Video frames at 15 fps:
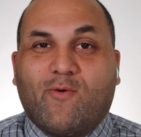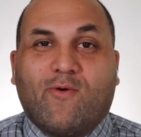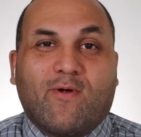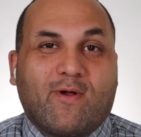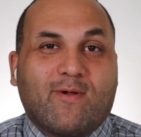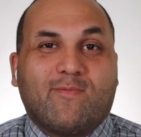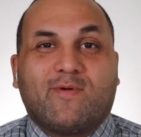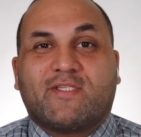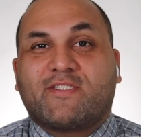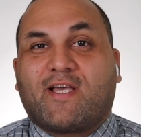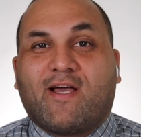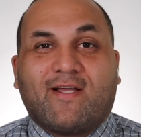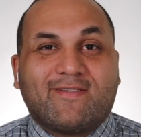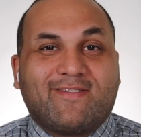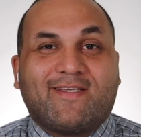or
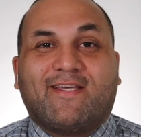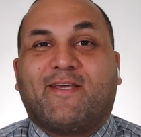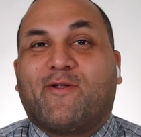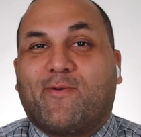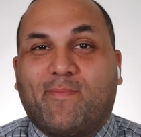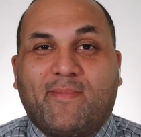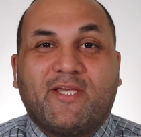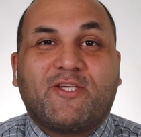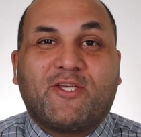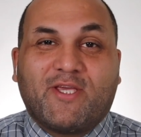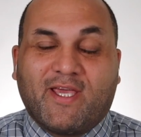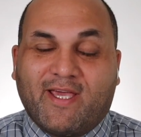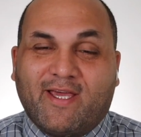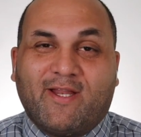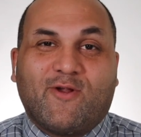Wisconsin or
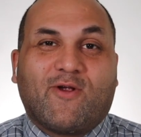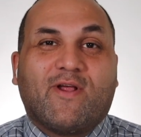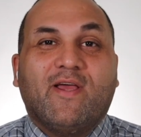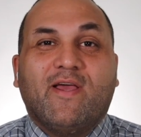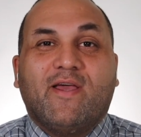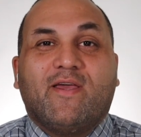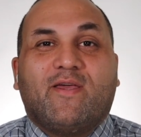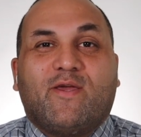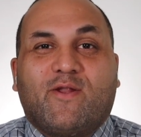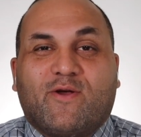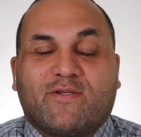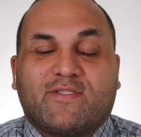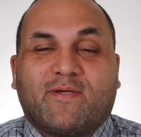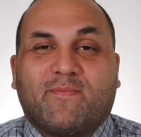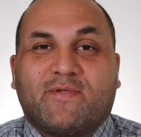Michigan or, you know,
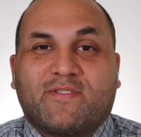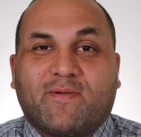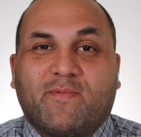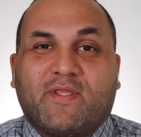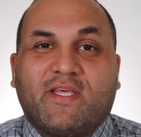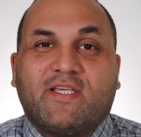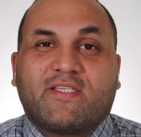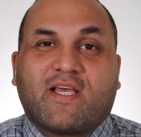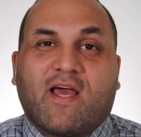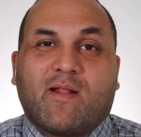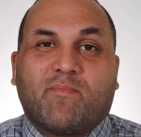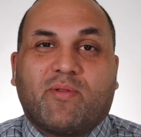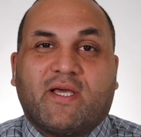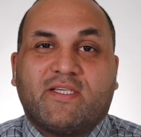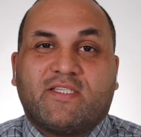some, some of these kind
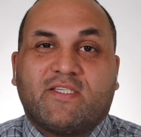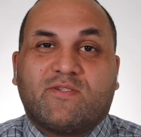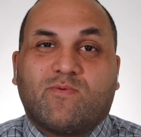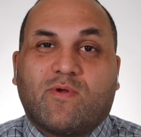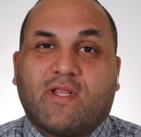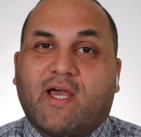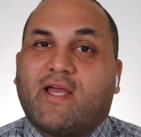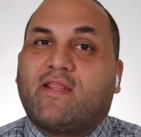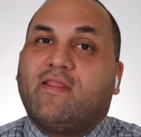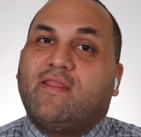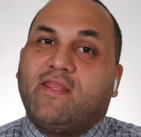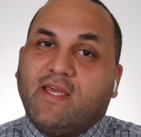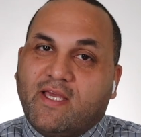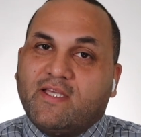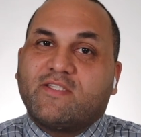of places where like
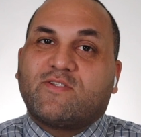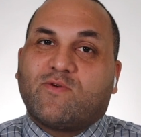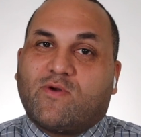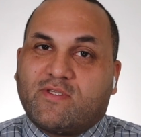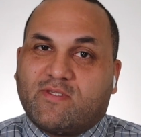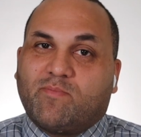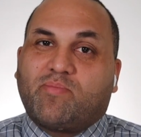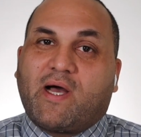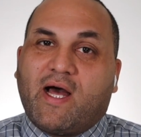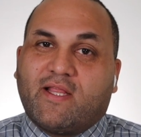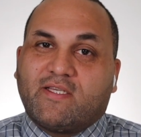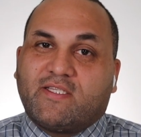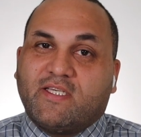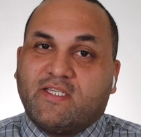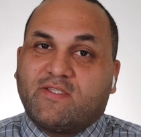these sorts of
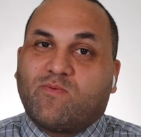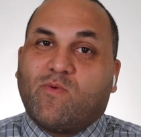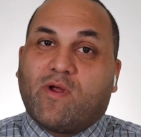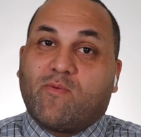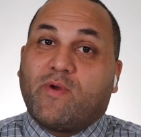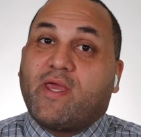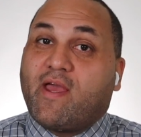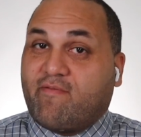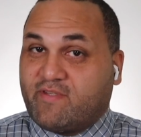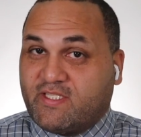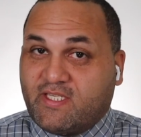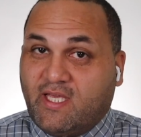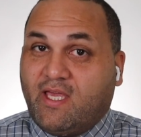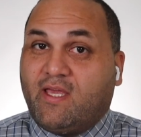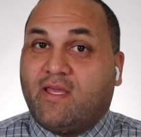policies where we have
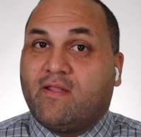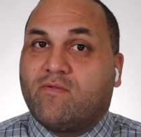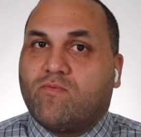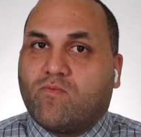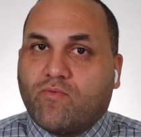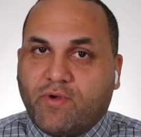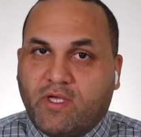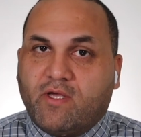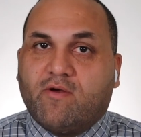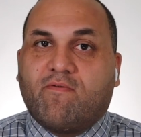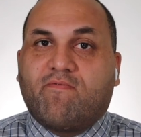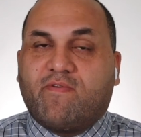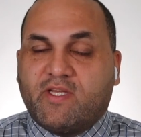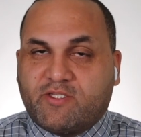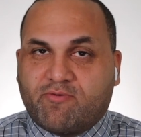seen real
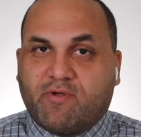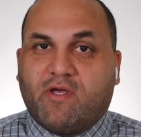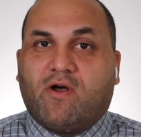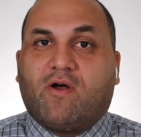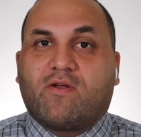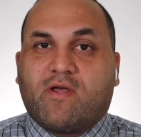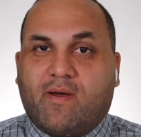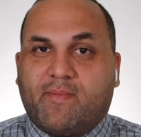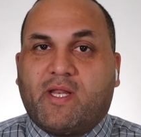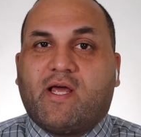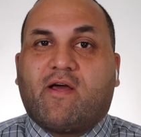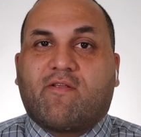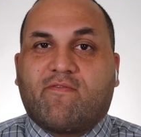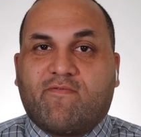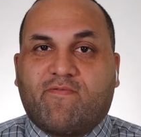vitriol coming
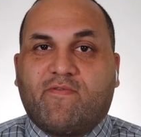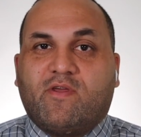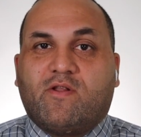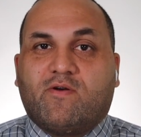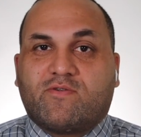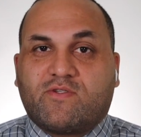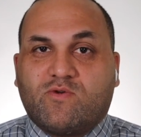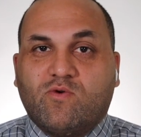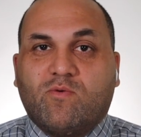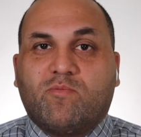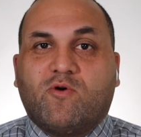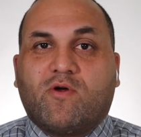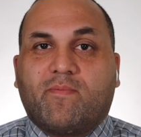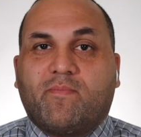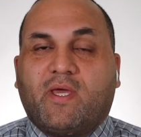out of, you know, school
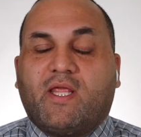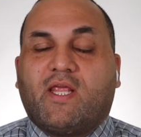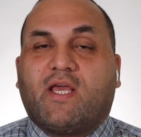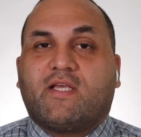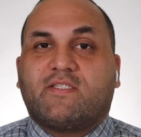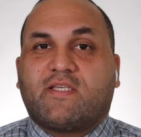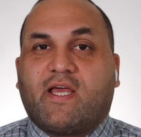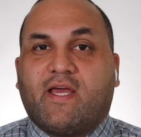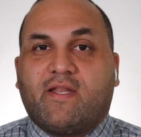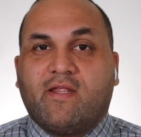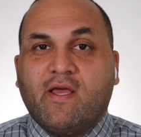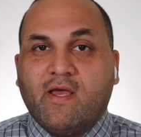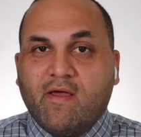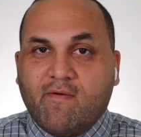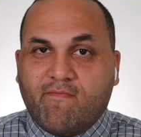board meetings and
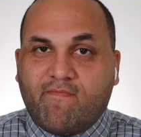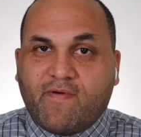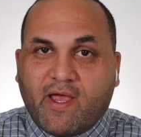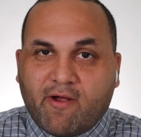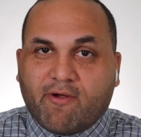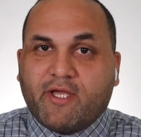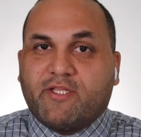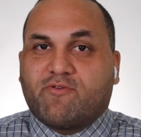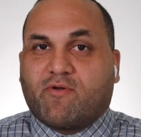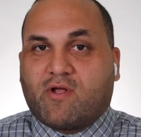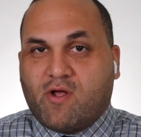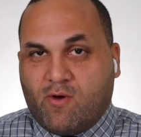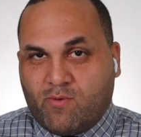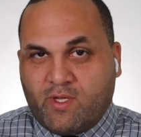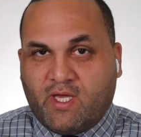very
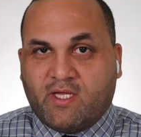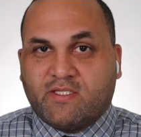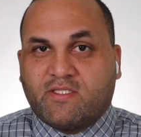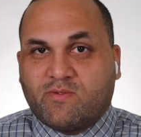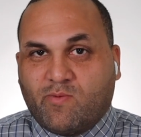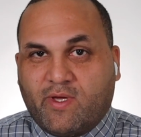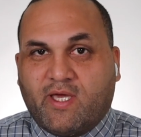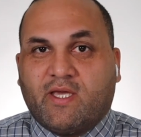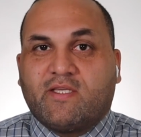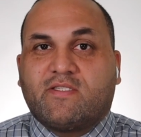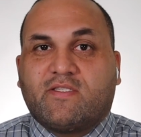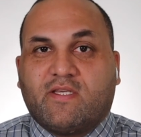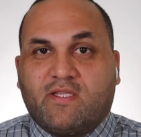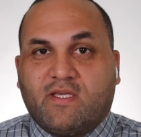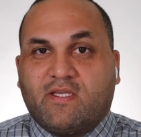draconian swings
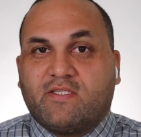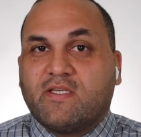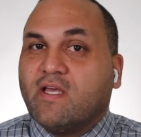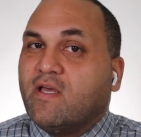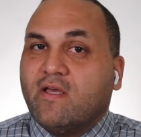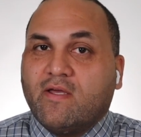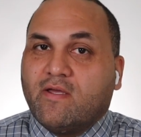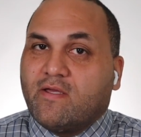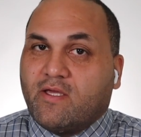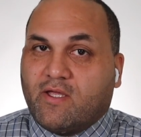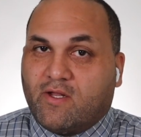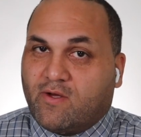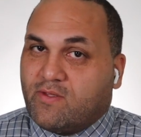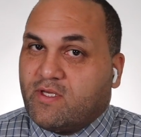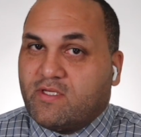to these you
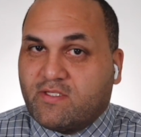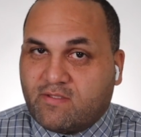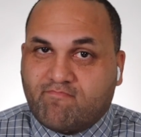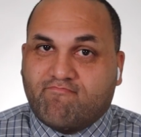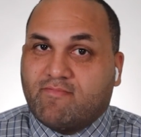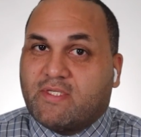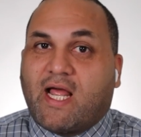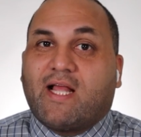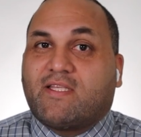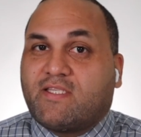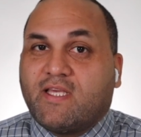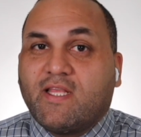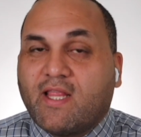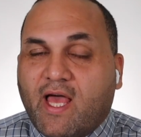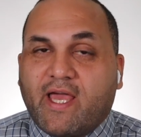know these
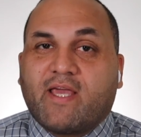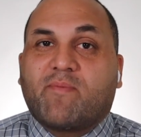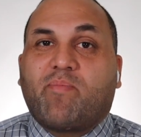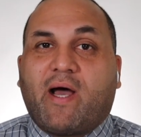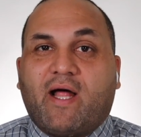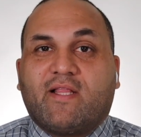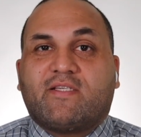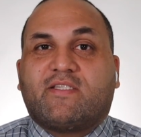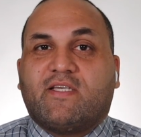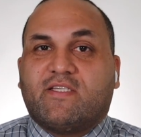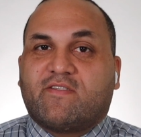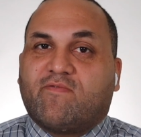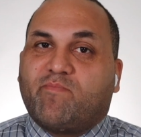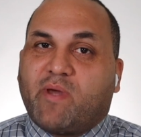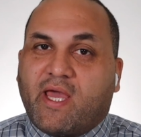Nazi-like
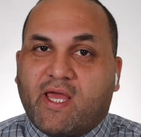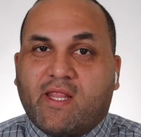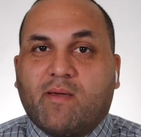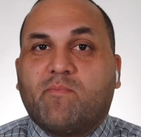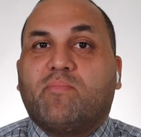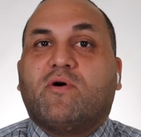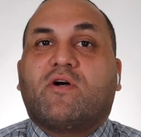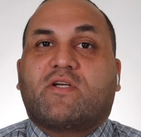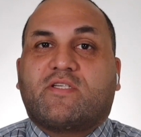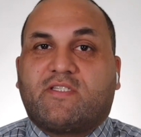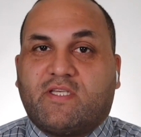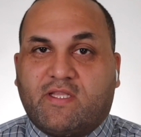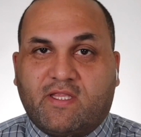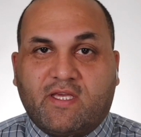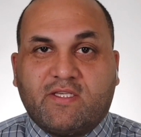policies of banning
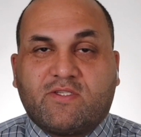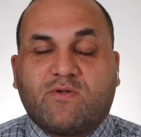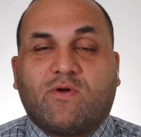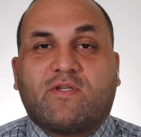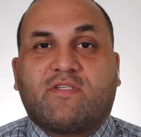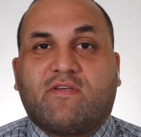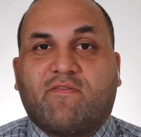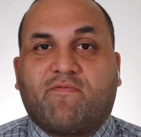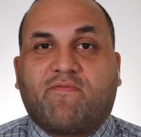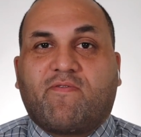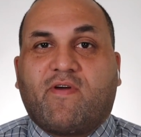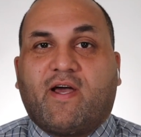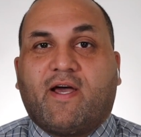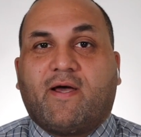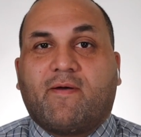books and these sorts of
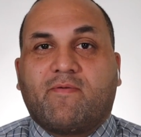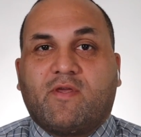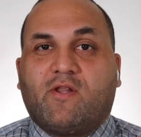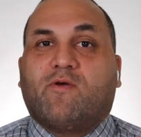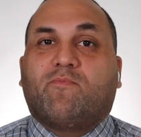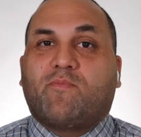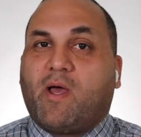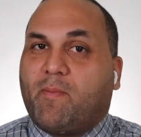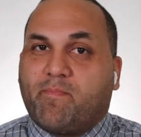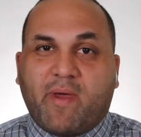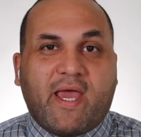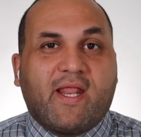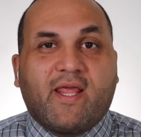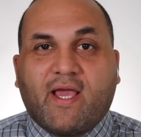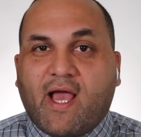uh, you know uh,
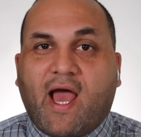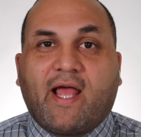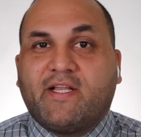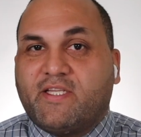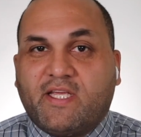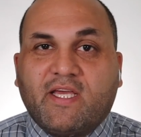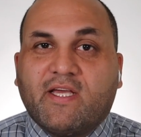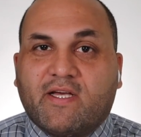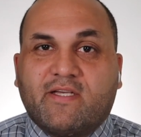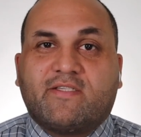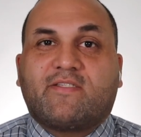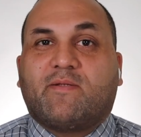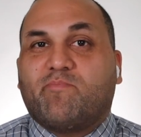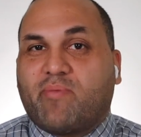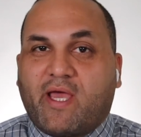banning
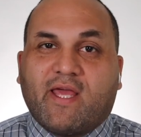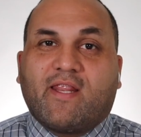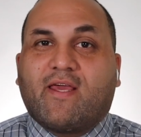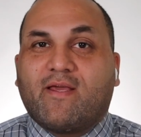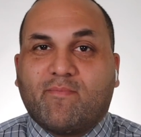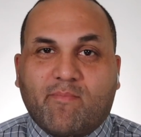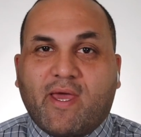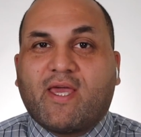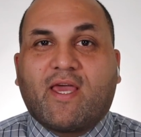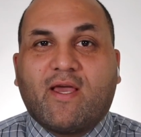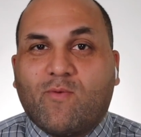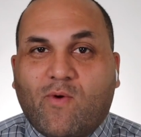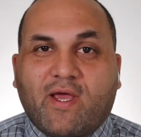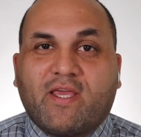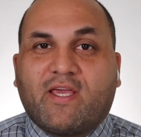ideas and banning
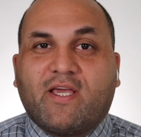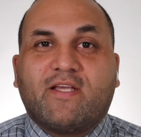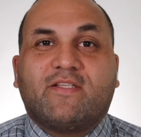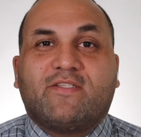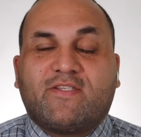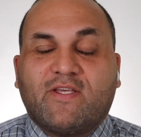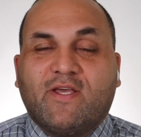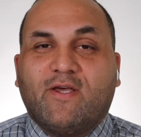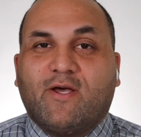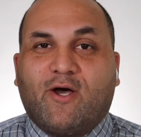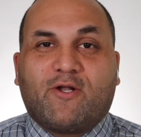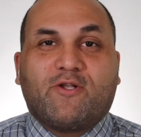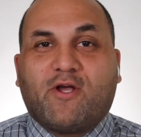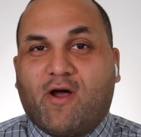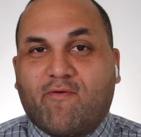making white kids
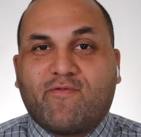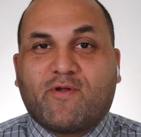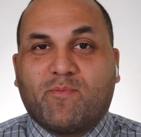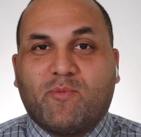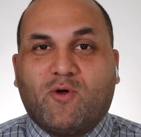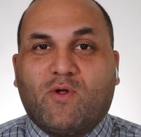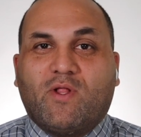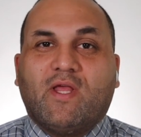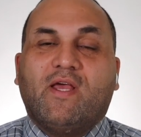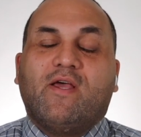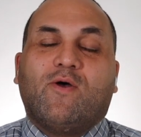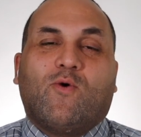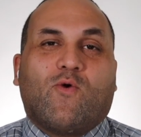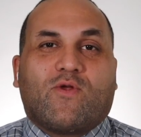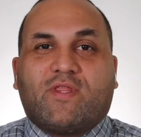uncomfortable
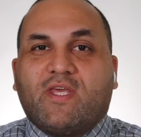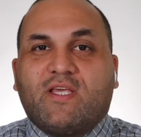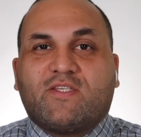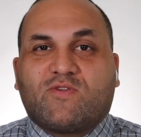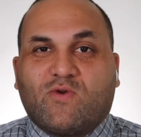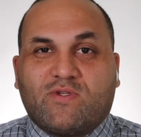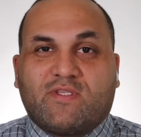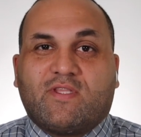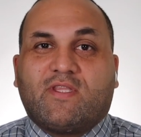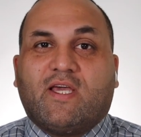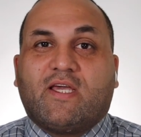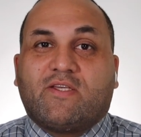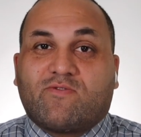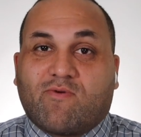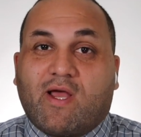or these sorts of
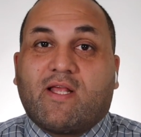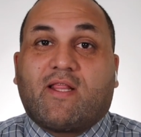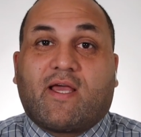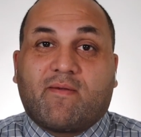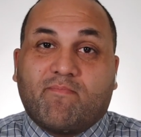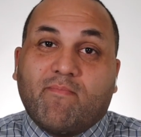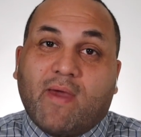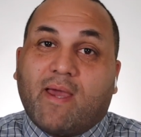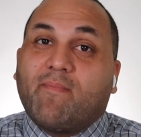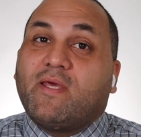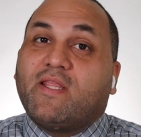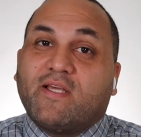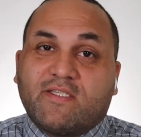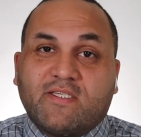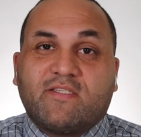things, right? Like maybe
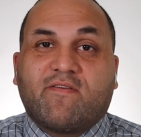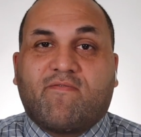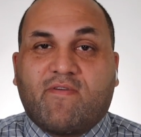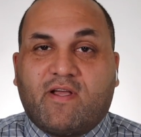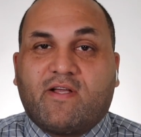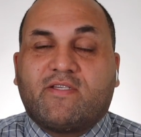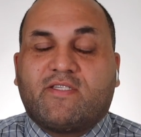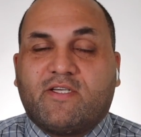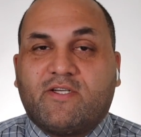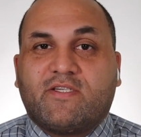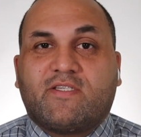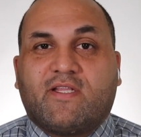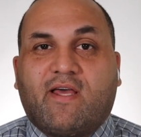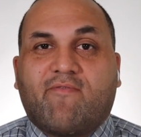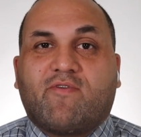this is a very
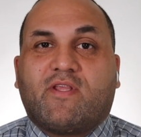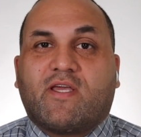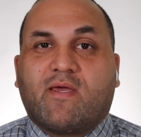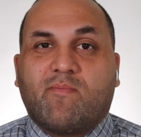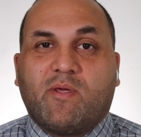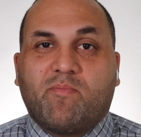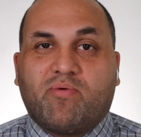serious lever that can be